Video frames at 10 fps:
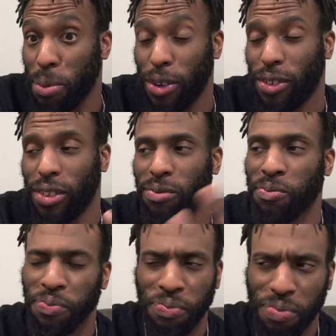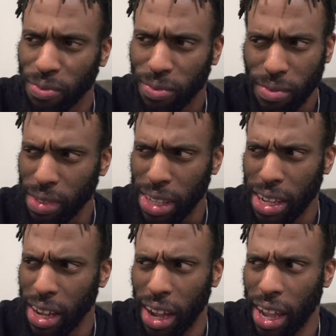person,
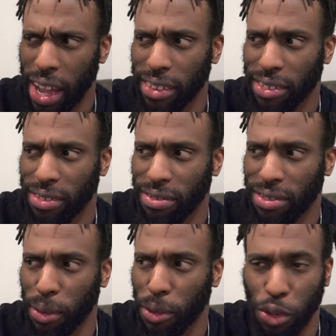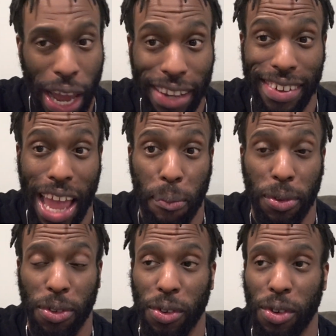and something tragic
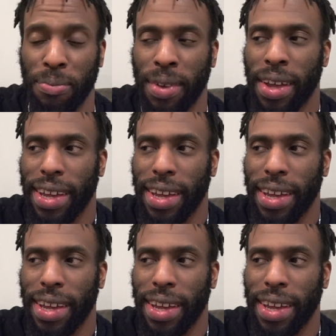happened to him.